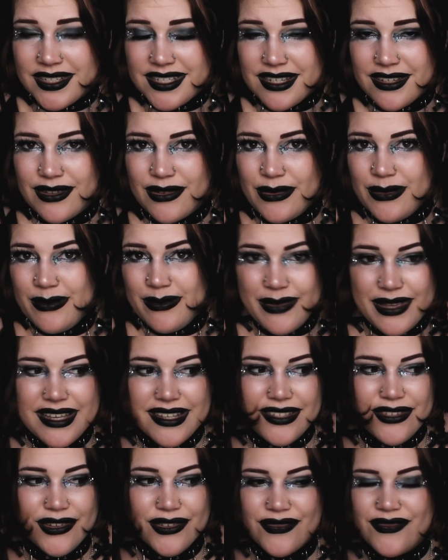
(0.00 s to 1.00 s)
it to,
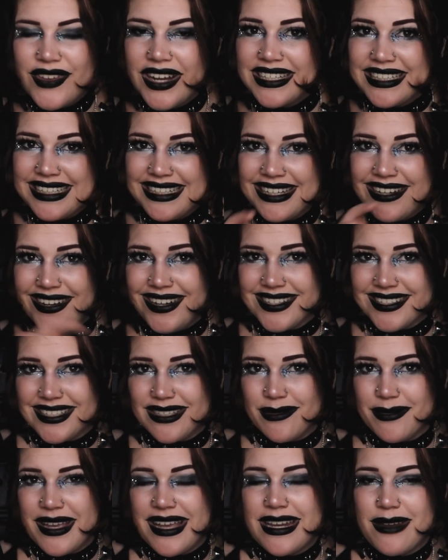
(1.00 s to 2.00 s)
because you're fucking
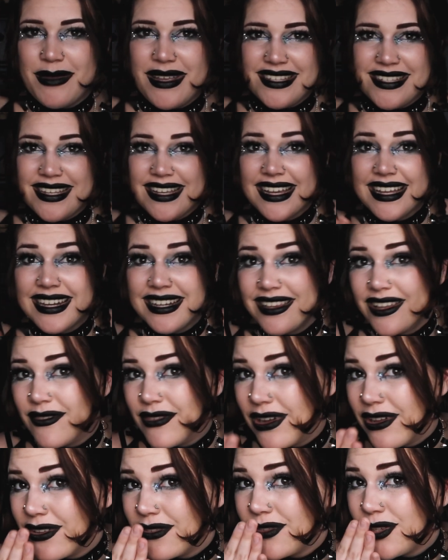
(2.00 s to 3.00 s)
awesome and amazing and I love
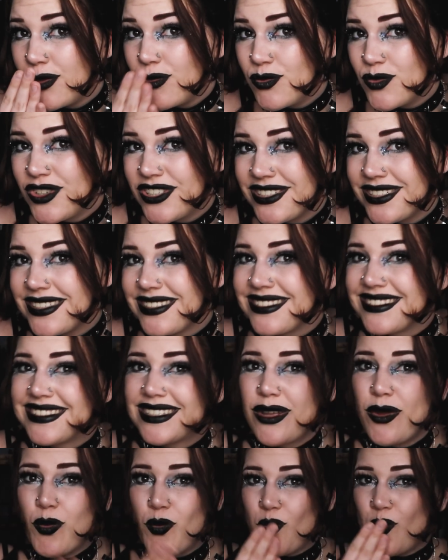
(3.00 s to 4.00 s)
all of you.
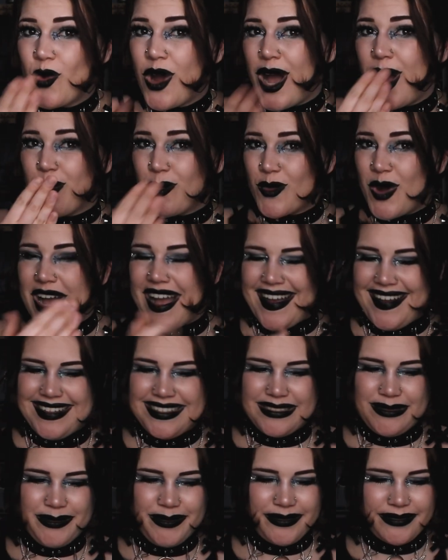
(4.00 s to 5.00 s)
Mwah, mwah.
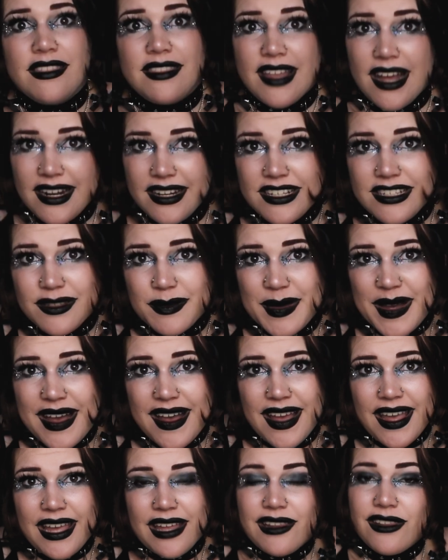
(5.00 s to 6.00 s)
That is
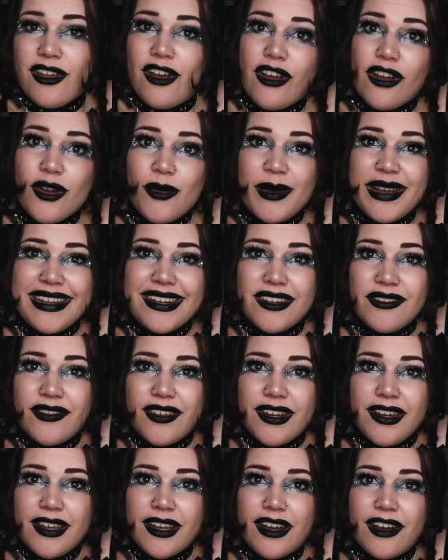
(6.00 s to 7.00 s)
my long-awaited
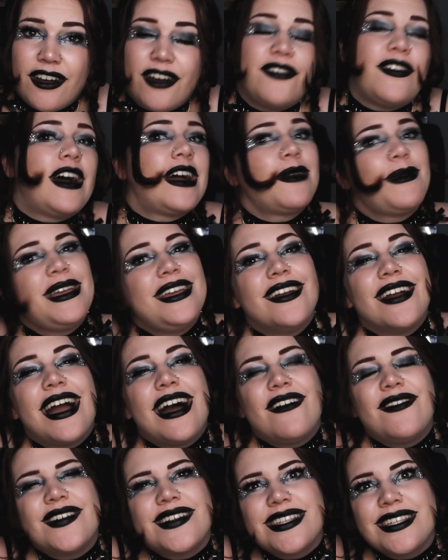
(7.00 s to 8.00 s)
video of how to make your
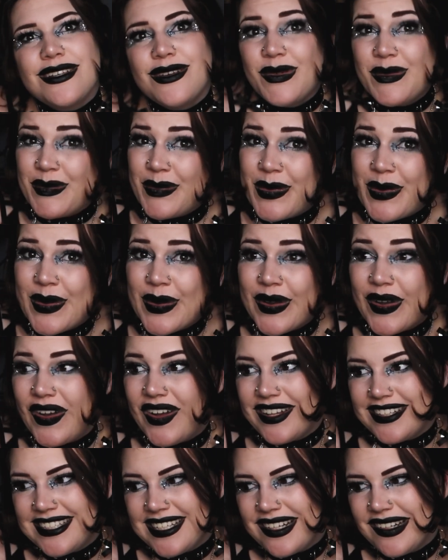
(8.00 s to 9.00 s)
outfits more
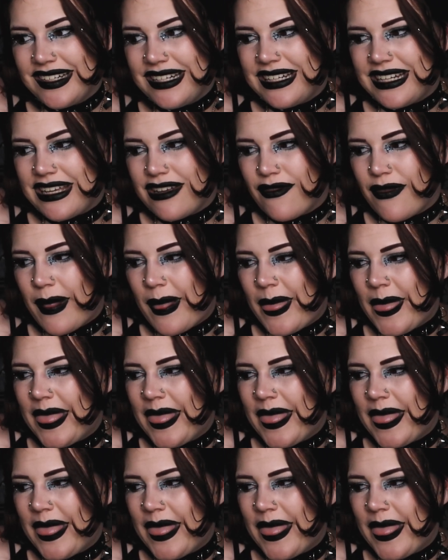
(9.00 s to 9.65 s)
alternative.